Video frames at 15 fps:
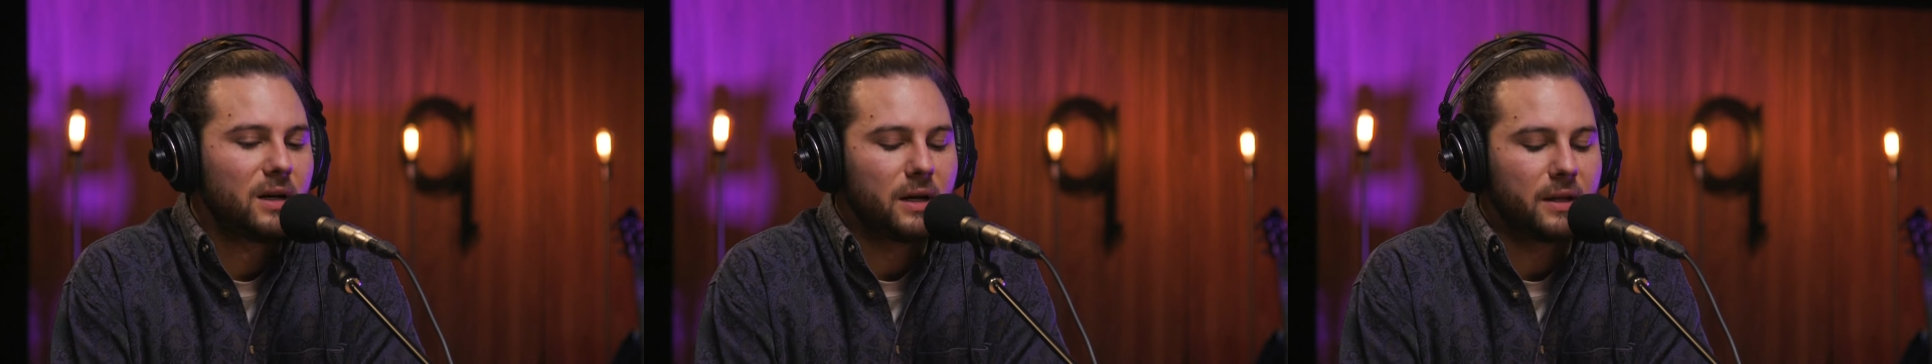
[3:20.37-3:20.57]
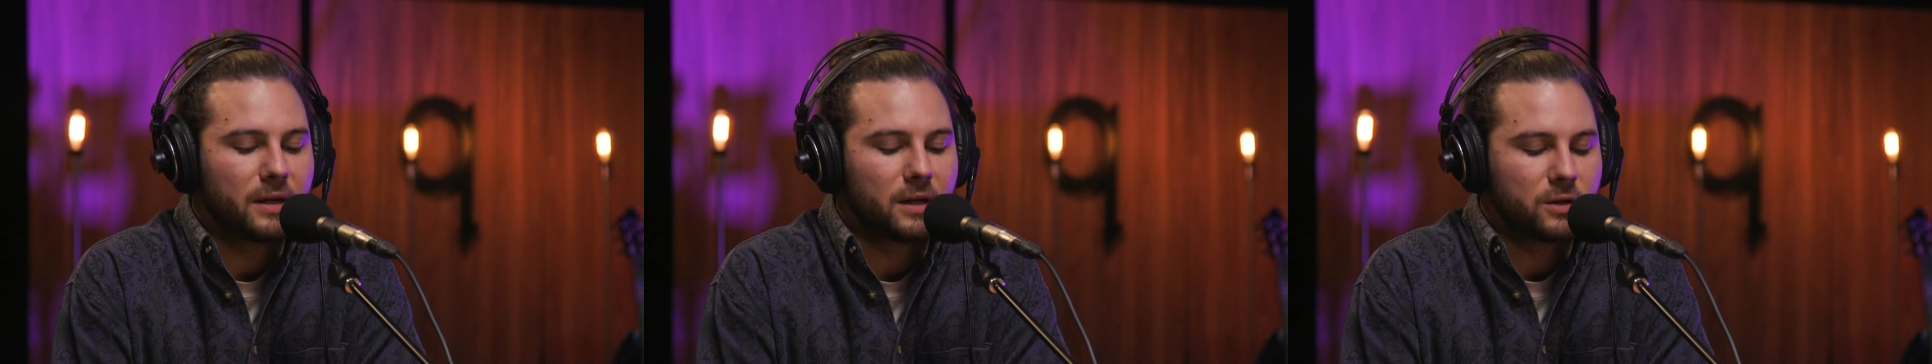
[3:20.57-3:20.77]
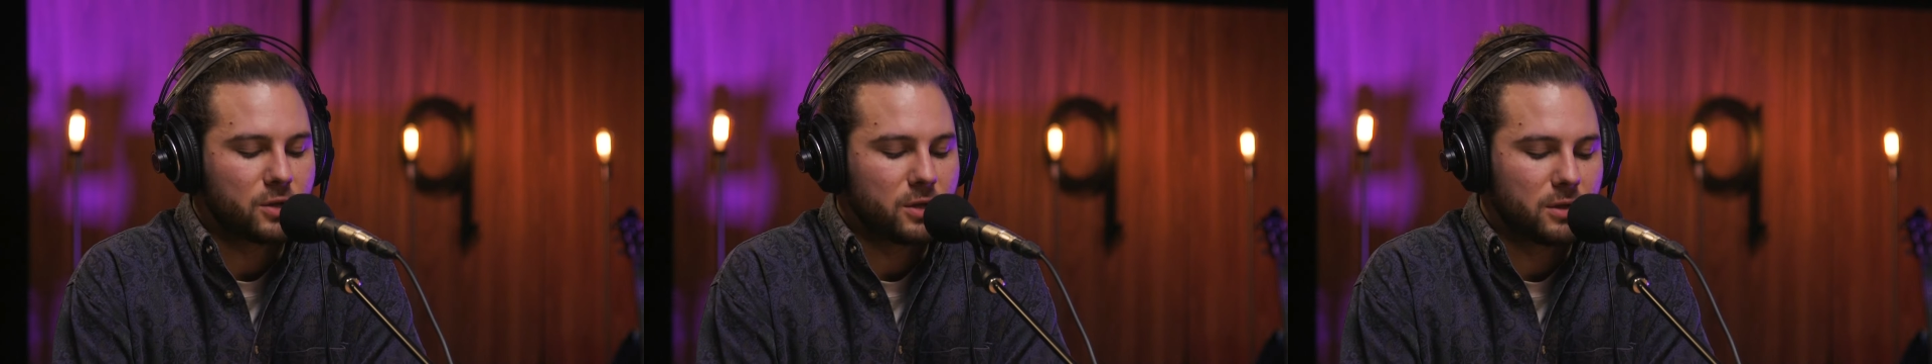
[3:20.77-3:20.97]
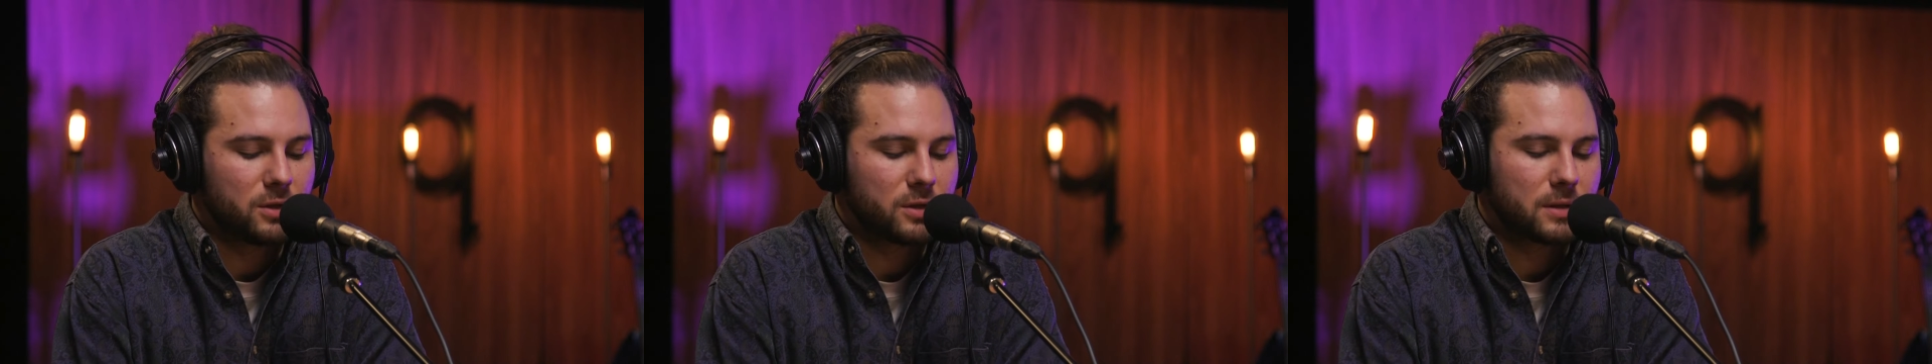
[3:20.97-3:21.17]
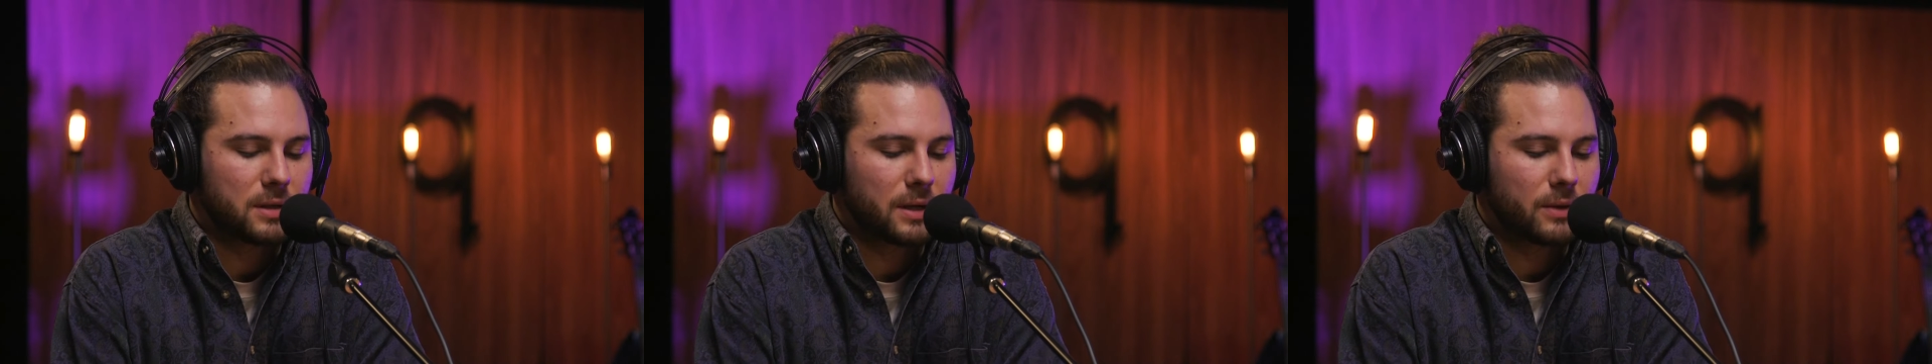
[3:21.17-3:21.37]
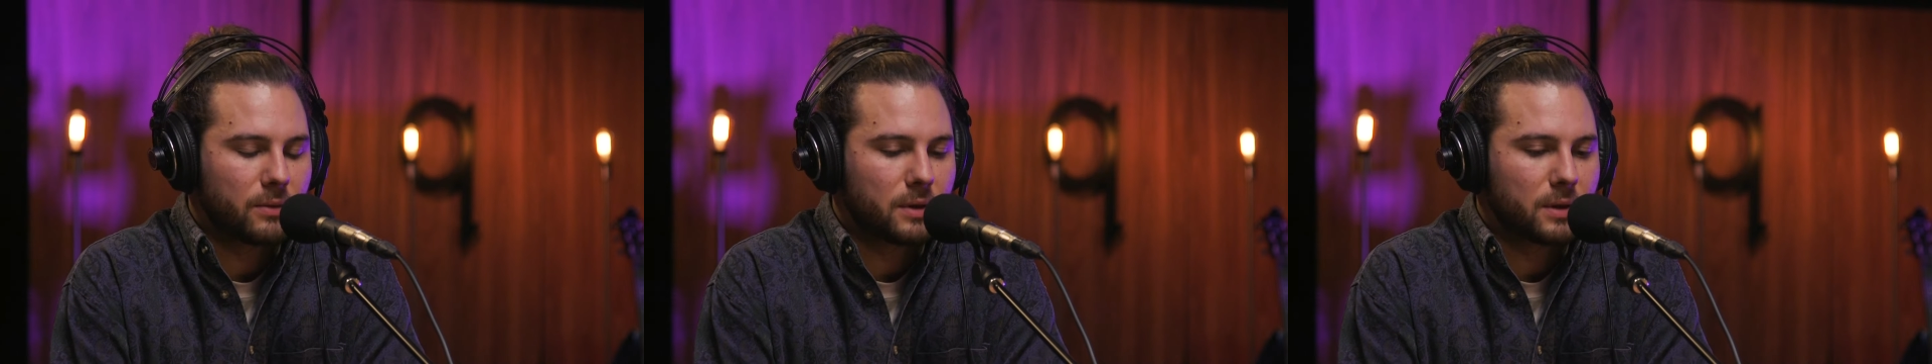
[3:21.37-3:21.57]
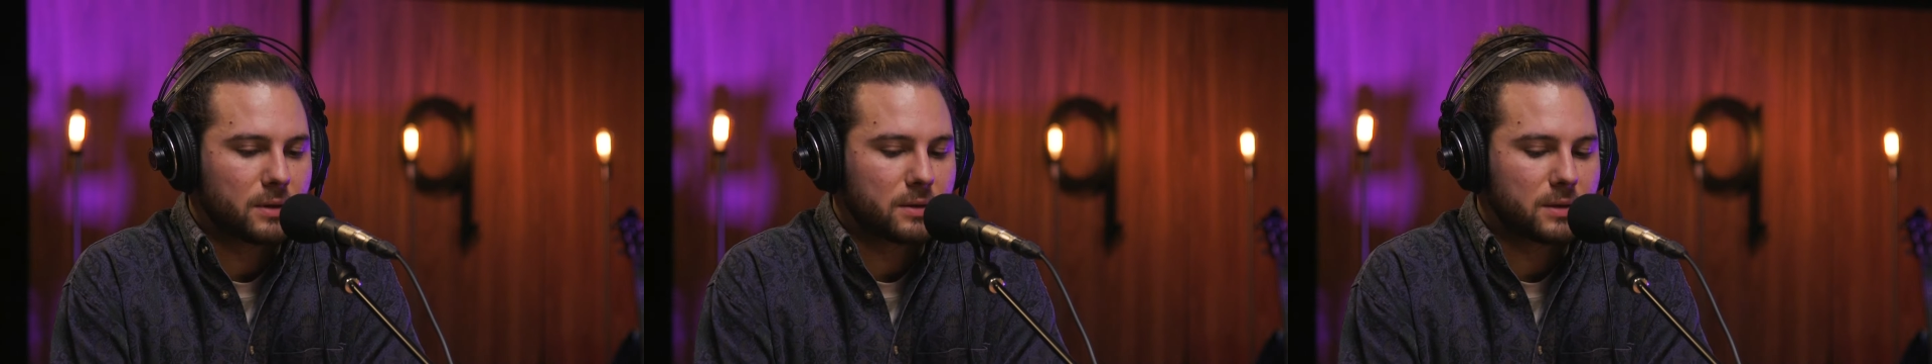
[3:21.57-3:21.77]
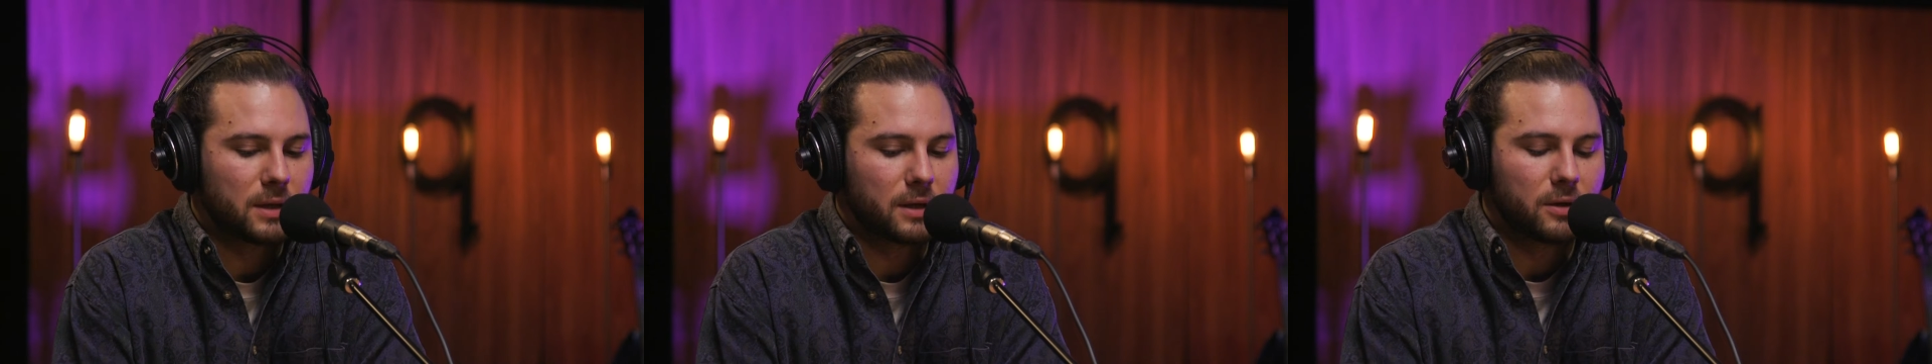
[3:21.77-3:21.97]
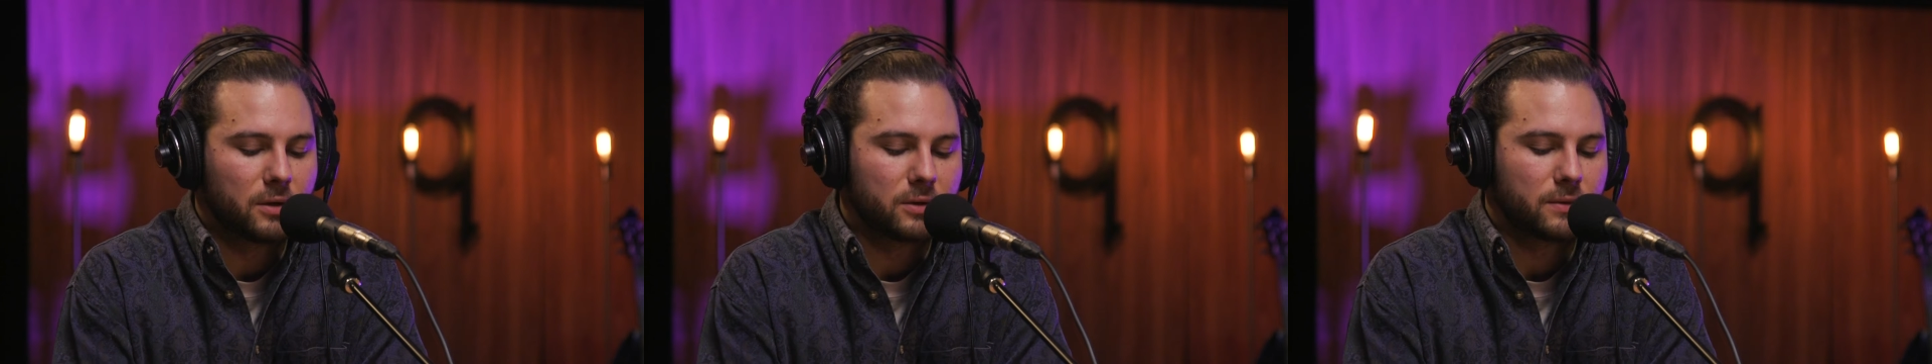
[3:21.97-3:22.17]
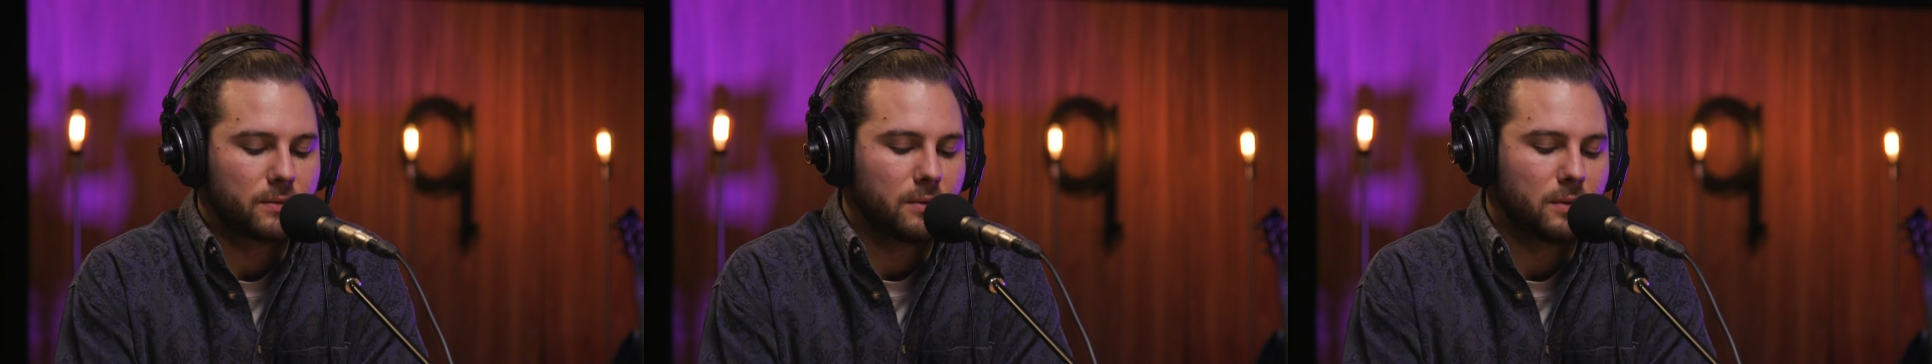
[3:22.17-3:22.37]
and then she just like with us like
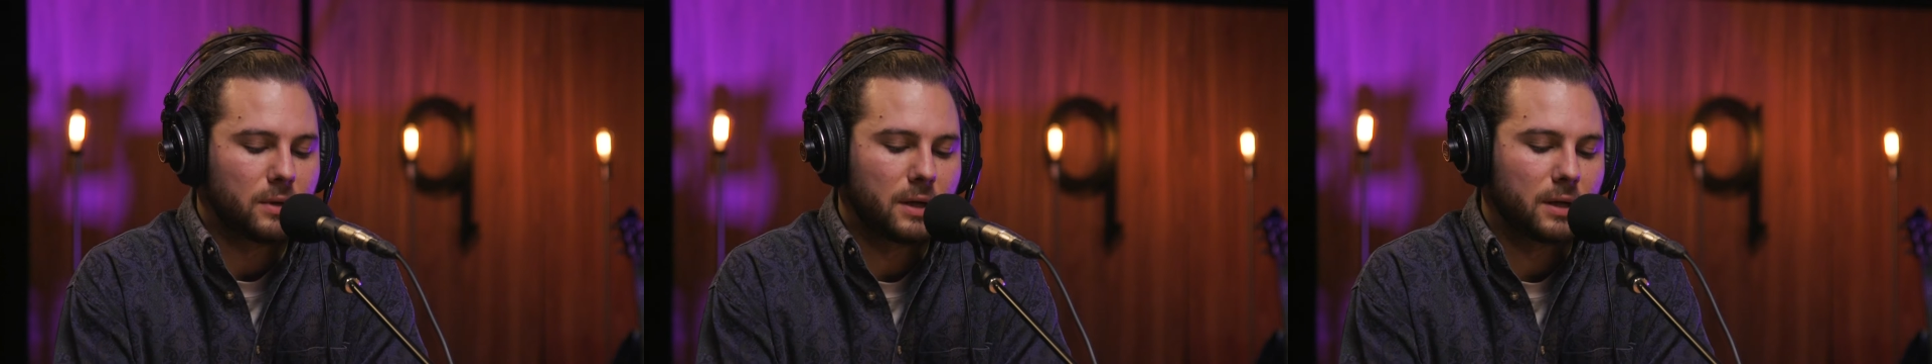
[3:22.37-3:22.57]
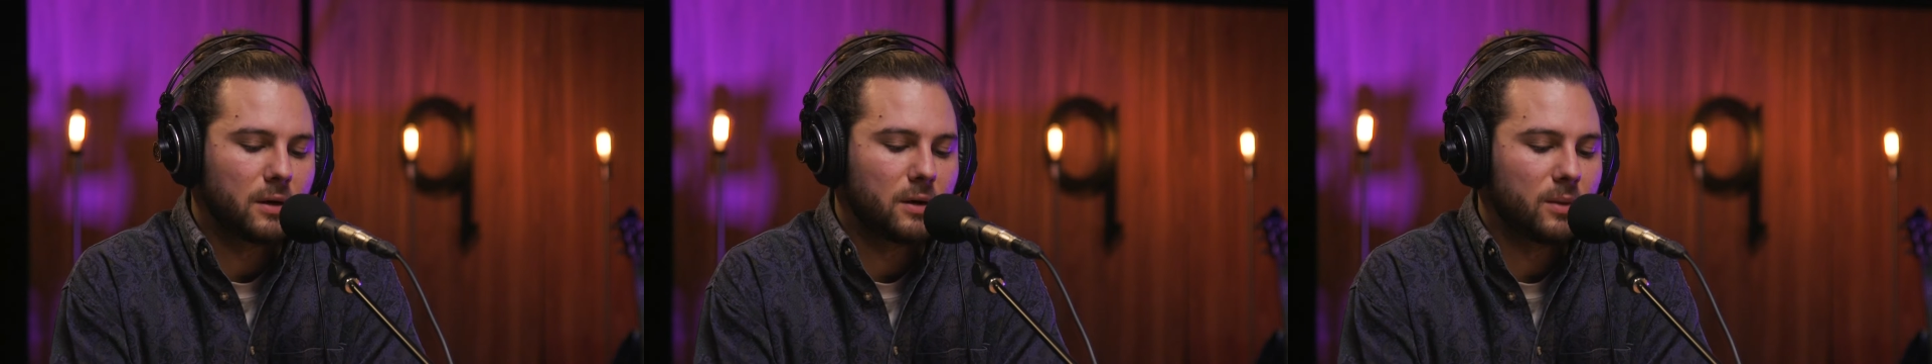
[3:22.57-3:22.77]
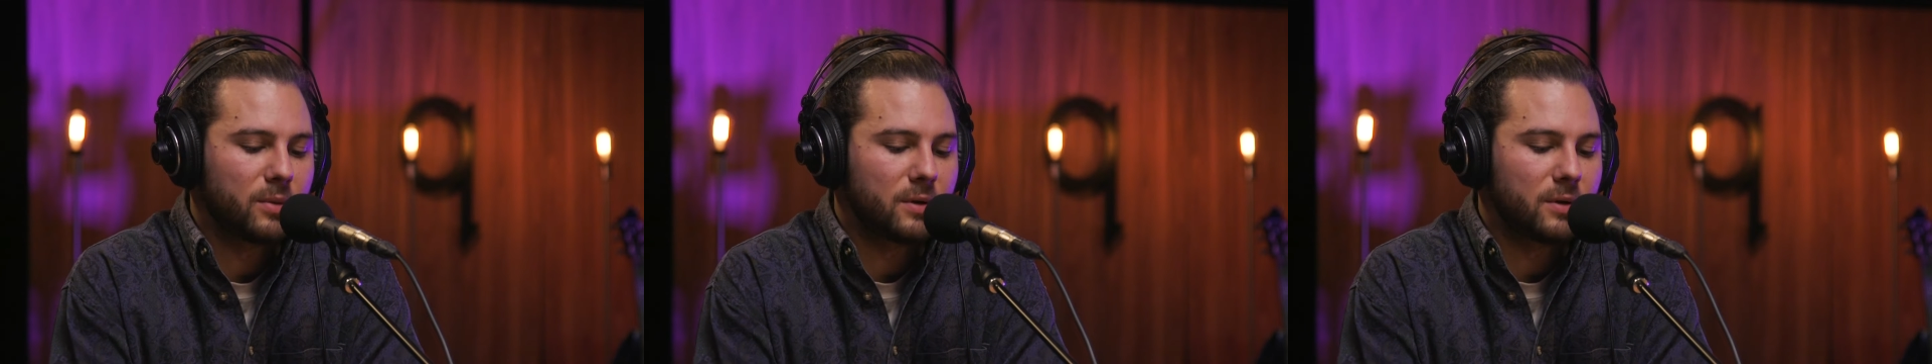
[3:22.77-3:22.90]
goes through like all